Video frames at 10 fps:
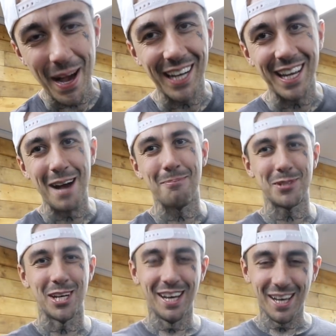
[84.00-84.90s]

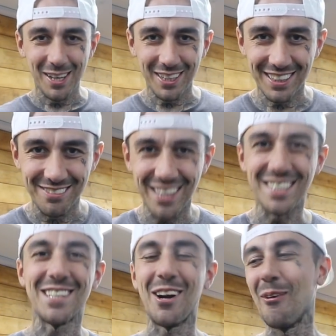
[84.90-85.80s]
caps ready
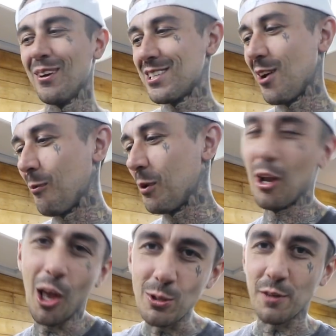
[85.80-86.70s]
to go. So we've
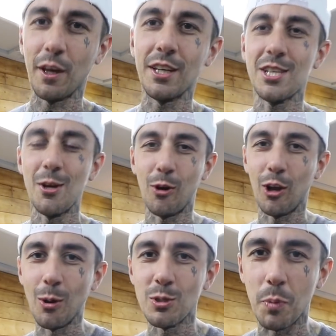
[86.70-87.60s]
got loads of things, we've
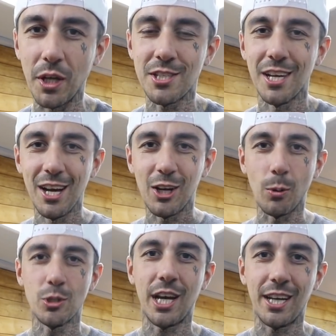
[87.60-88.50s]
got loads of bits. Go
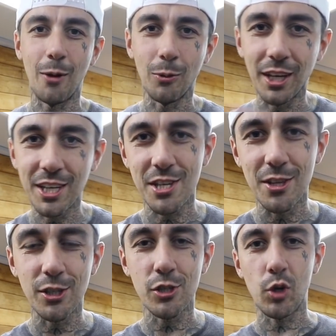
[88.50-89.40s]
and check it out. Link is in
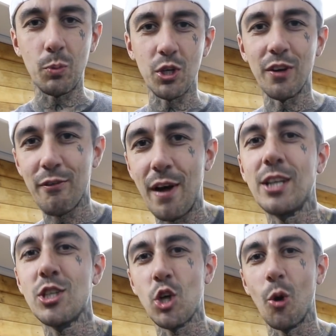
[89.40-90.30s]
the description.
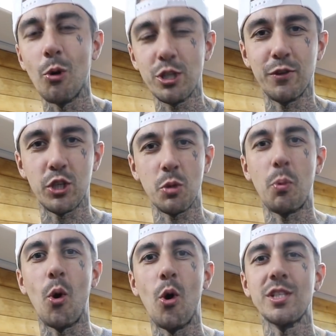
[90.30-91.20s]
Thanks so much for the
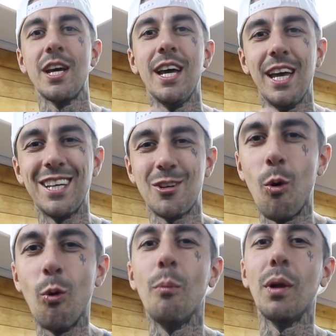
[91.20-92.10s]
support.
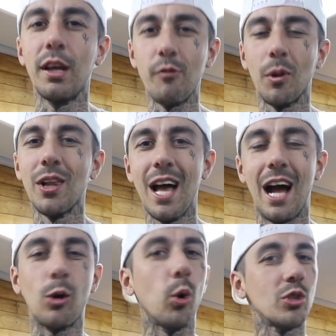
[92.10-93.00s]
It's unbelievable.
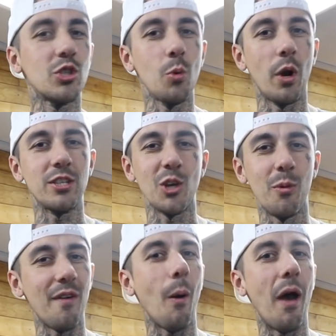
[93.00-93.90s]
I couldn't do what I do
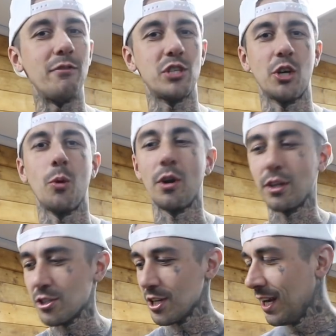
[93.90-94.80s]
without every single one of
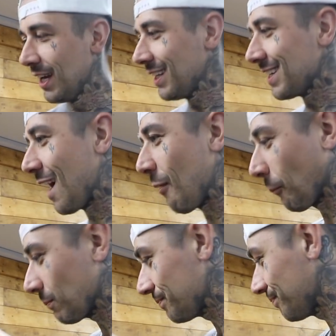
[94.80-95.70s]
you. Now,